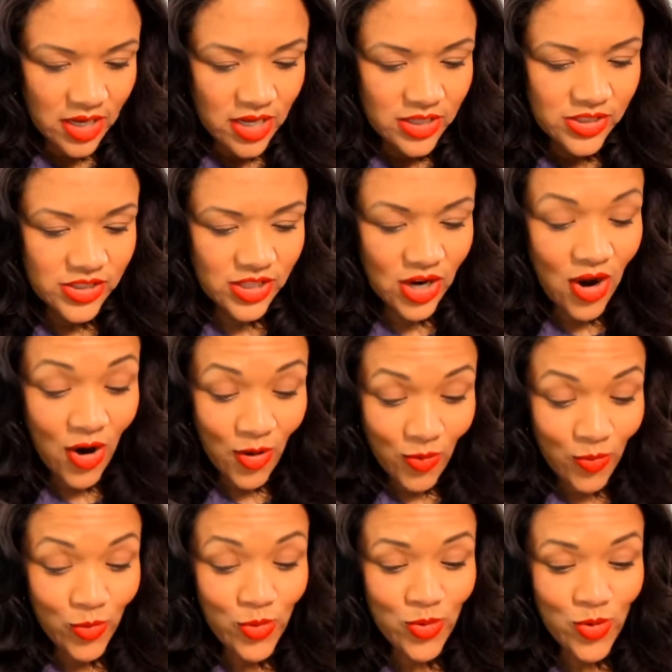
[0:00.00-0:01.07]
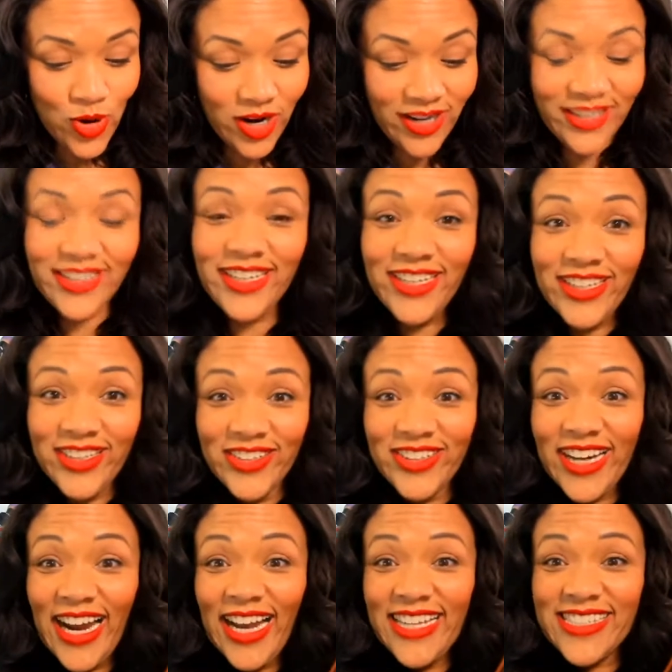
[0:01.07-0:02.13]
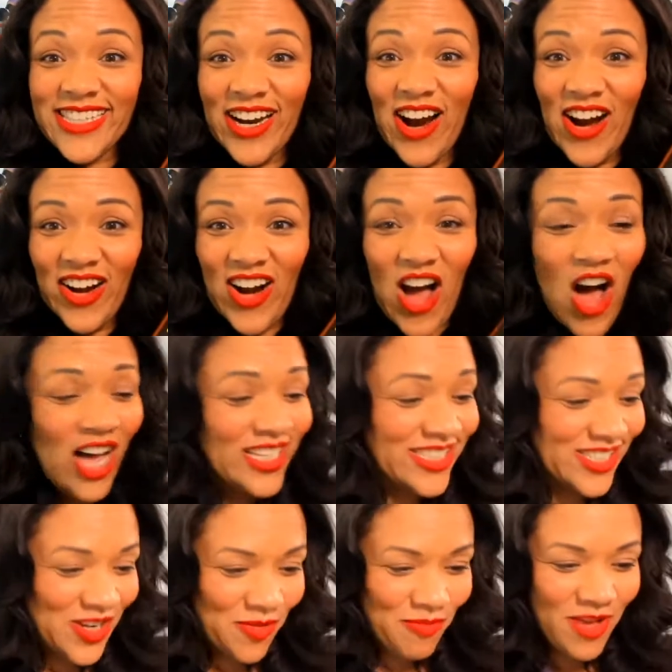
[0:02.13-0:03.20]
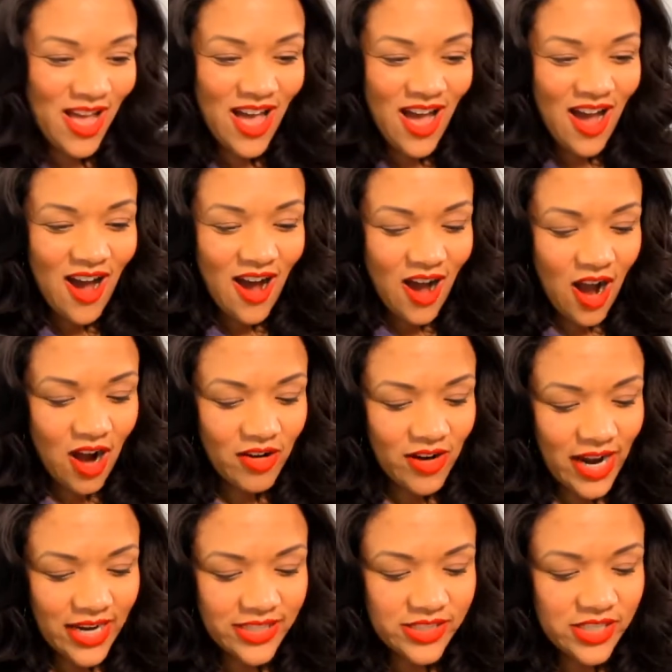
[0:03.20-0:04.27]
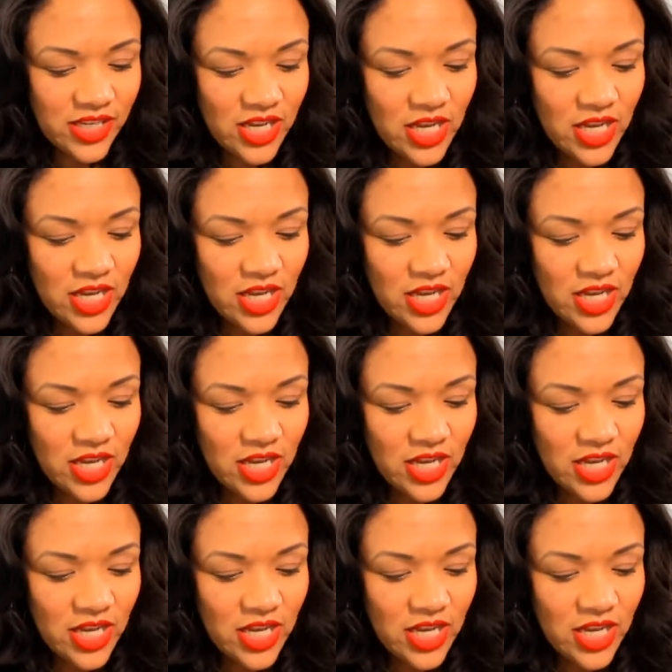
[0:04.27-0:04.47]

So, woo, you guys are awesome. All right.